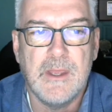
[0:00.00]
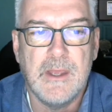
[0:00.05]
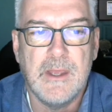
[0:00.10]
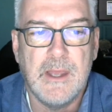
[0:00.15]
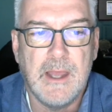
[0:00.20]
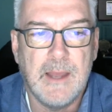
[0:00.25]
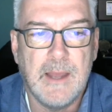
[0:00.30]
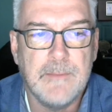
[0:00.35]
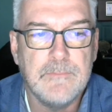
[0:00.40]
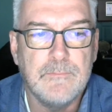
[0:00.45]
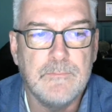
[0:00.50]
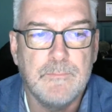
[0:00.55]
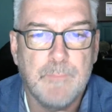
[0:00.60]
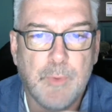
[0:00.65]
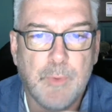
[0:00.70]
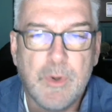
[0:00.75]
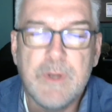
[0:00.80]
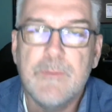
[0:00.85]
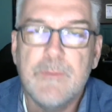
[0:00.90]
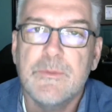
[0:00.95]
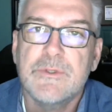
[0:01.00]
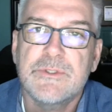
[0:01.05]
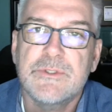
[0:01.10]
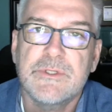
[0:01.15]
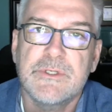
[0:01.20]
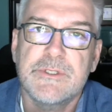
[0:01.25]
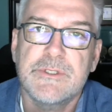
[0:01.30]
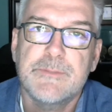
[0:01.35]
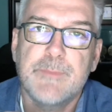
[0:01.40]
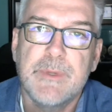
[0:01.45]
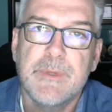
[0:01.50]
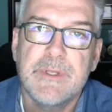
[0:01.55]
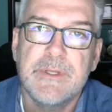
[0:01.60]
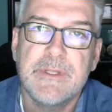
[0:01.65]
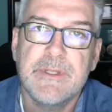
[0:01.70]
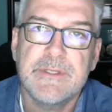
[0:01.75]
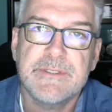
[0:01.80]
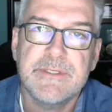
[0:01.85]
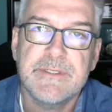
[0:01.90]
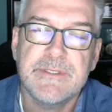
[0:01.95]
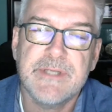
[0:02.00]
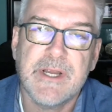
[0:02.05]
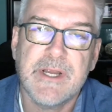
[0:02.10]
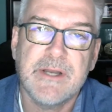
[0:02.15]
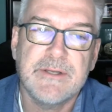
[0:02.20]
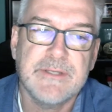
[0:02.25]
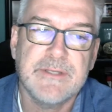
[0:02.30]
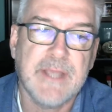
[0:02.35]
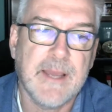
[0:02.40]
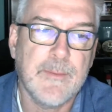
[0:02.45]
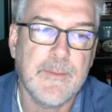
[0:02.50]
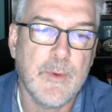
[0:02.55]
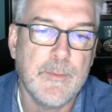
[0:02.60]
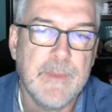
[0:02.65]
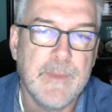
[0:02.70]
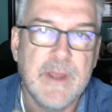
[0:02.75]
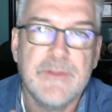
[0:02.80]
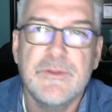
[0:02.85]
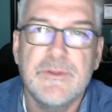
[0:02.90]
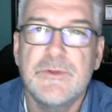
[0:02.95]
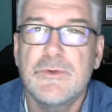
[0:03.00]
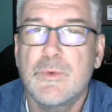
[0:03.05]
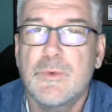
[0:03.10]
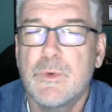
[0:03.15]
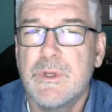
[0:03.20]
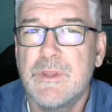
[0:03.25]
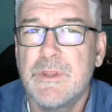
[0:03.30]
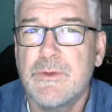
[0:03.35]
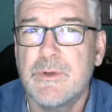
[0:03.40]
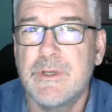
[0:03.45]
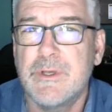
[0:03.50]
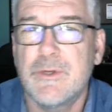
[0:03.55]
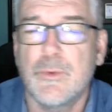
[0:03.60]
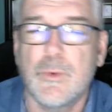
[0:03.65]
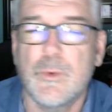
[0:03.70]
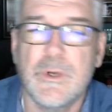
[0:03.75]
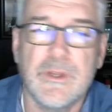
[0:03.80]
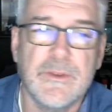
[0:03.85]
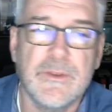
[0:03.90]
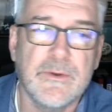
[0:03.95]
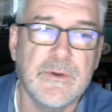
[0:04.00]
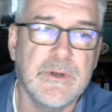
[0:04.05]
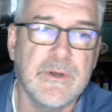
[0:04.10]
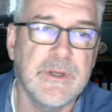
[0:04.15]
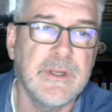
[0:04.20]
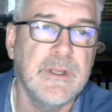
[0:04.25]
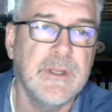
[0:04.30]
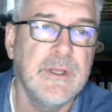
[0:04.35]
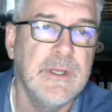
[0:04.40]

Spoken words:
I'm pretty much going to spend this entire time on Matthew 23:23.